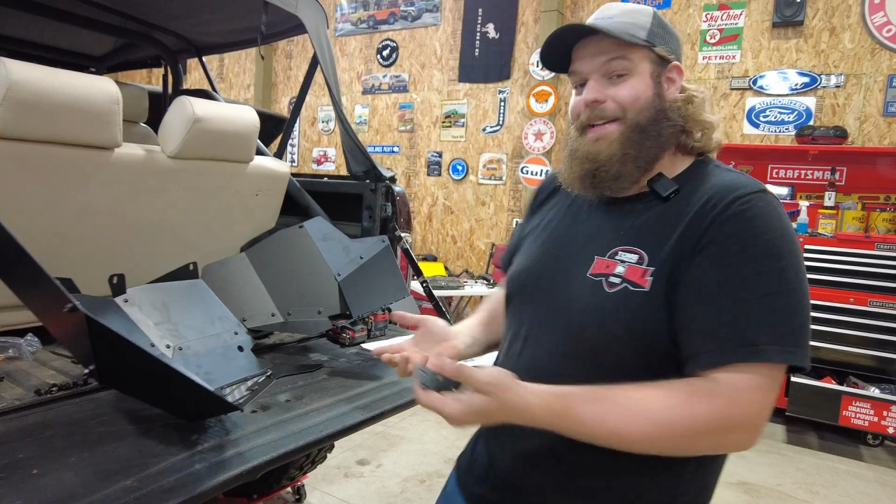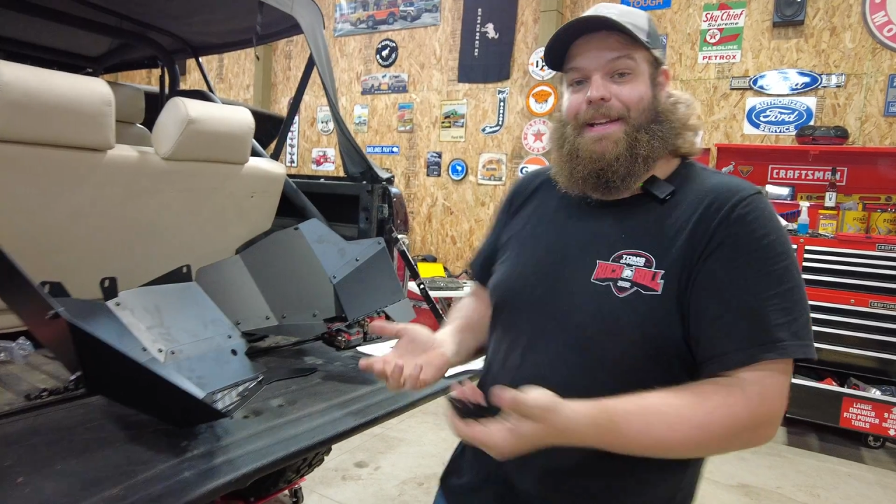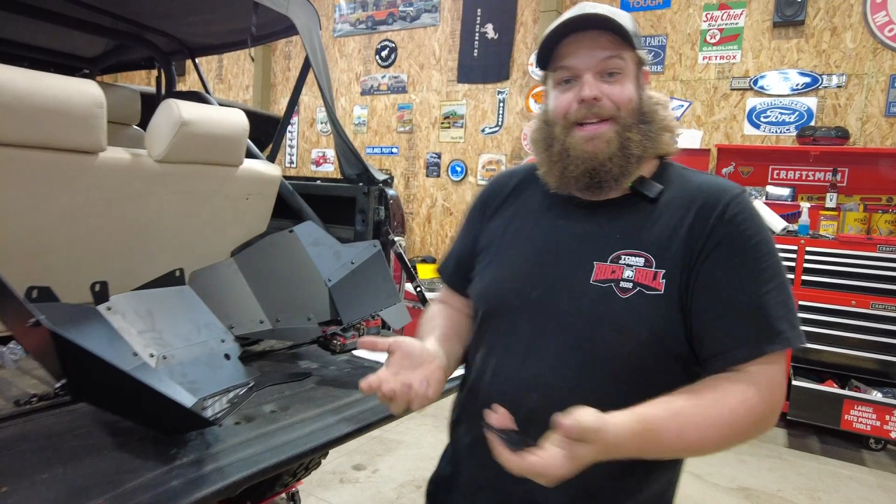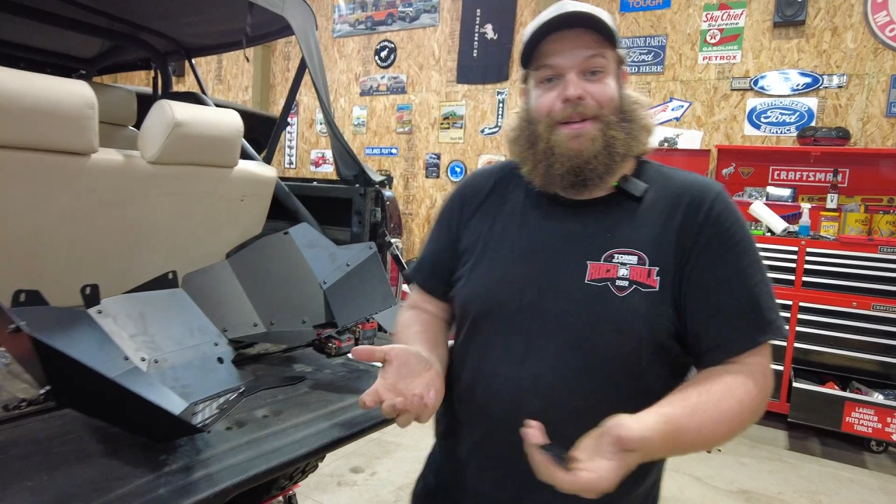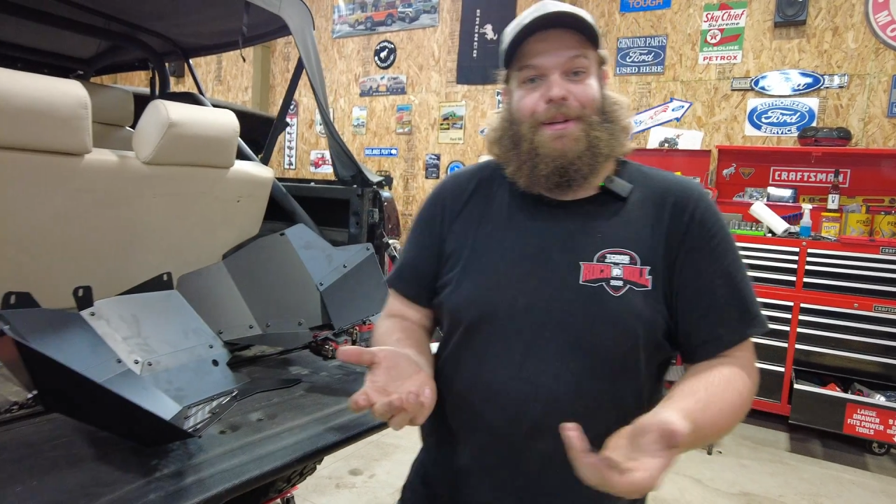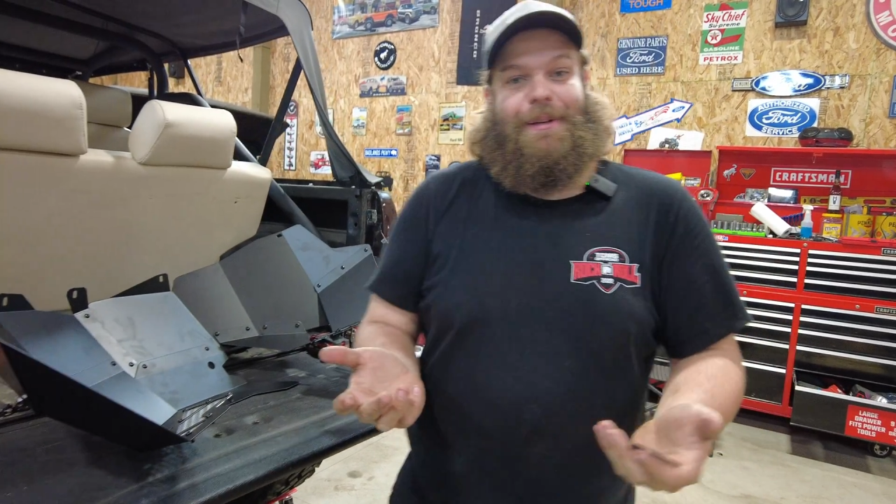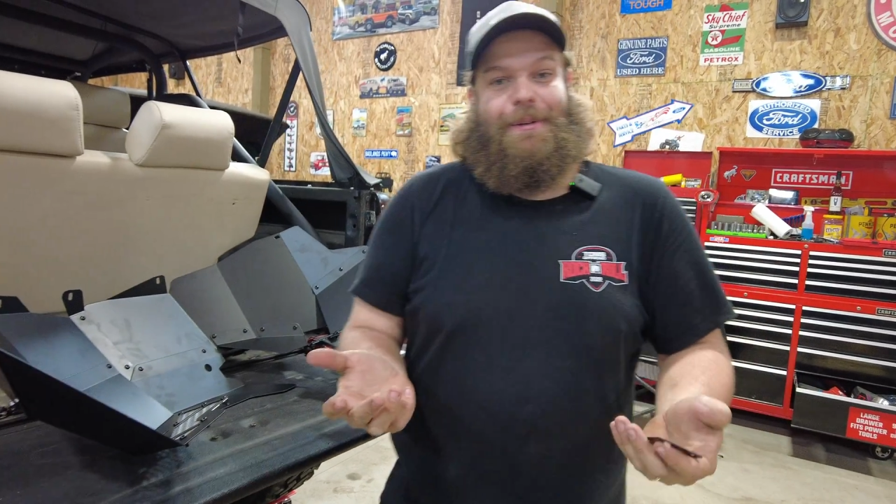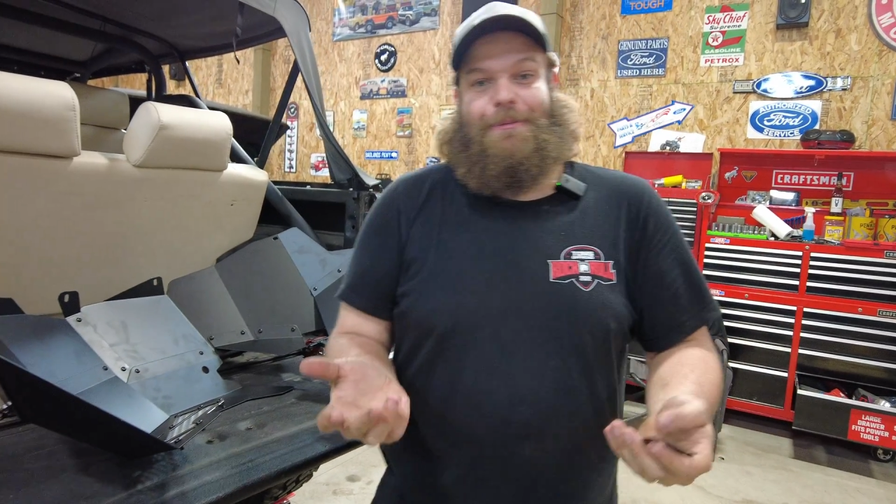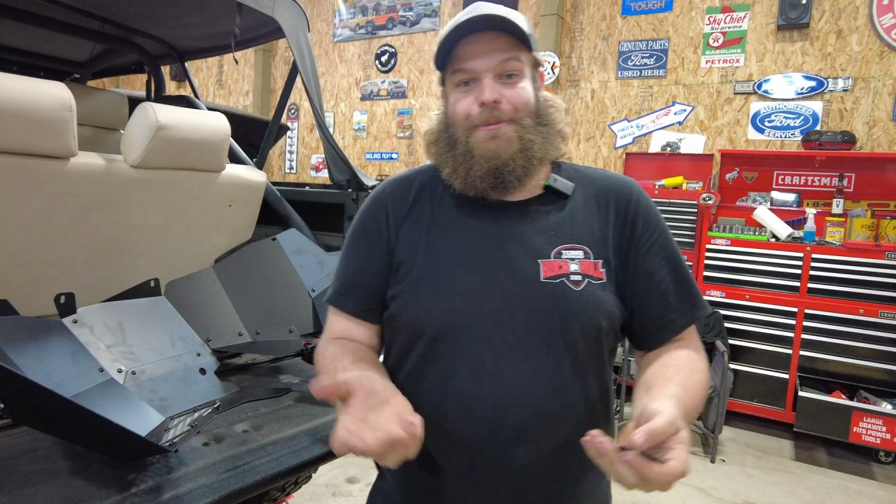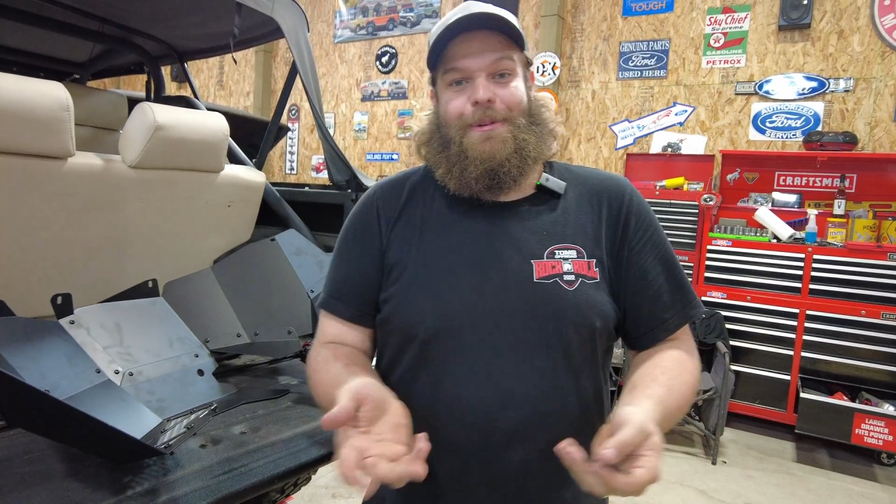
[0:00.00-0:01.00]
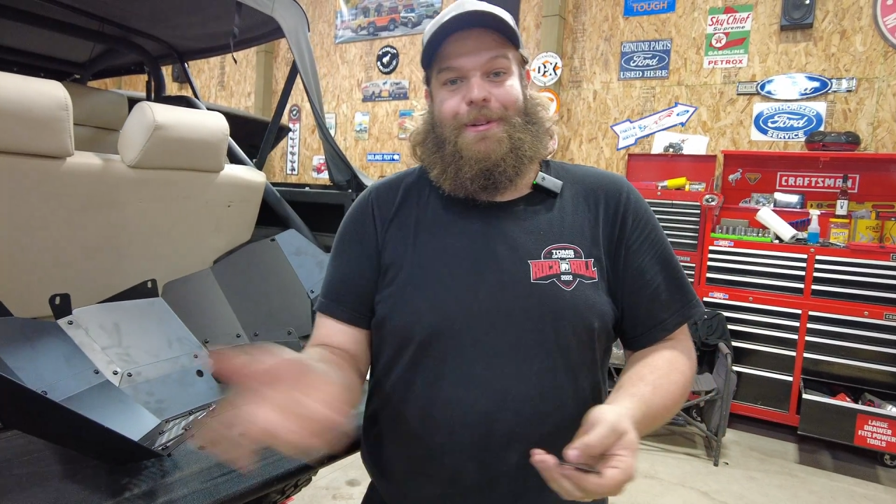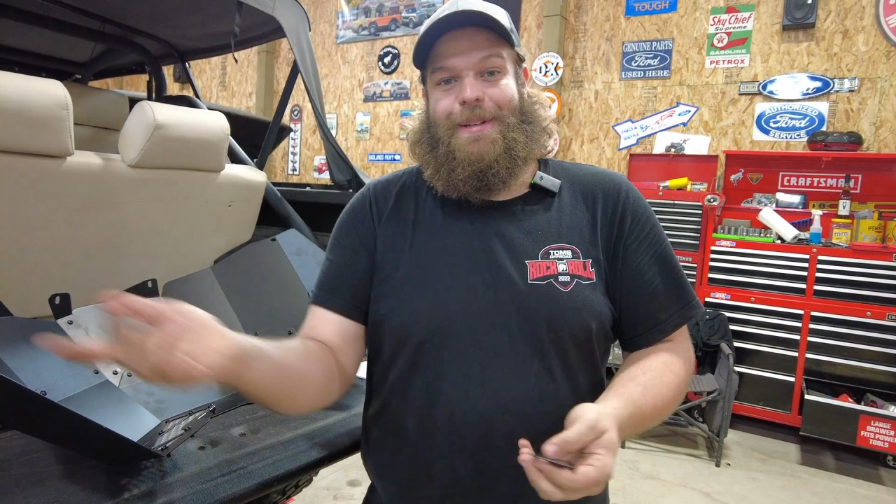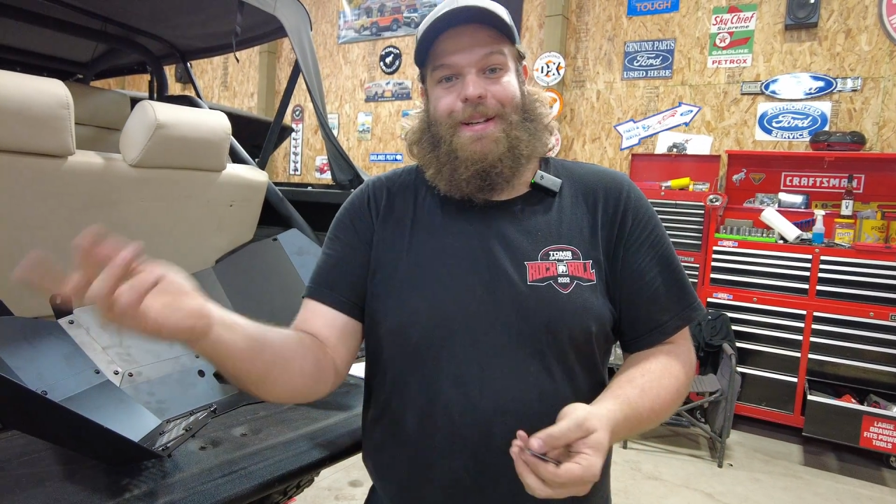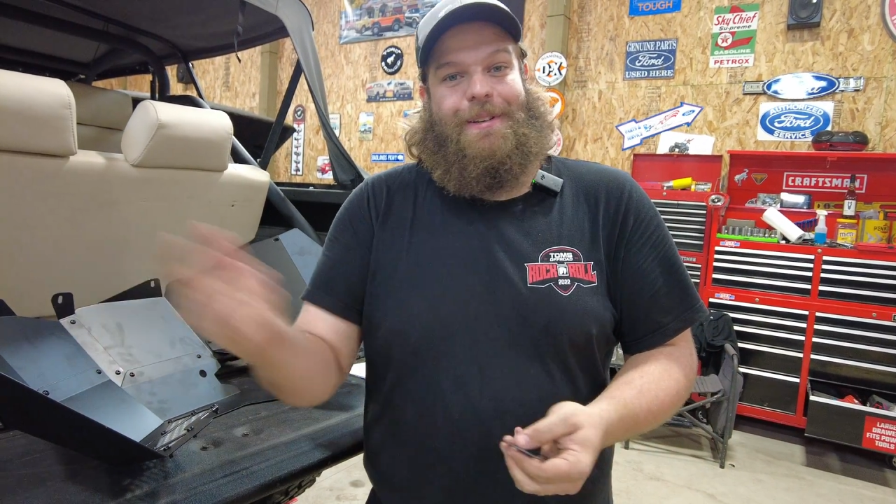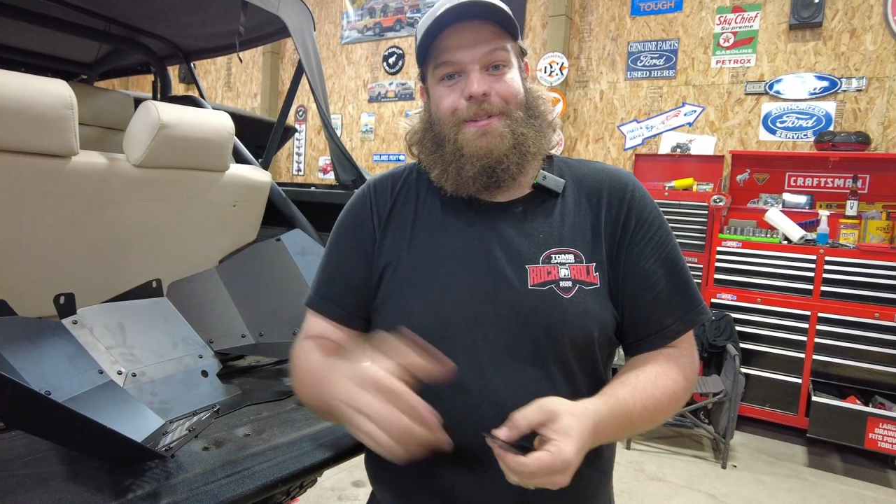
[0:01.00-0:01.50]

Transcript: And we dug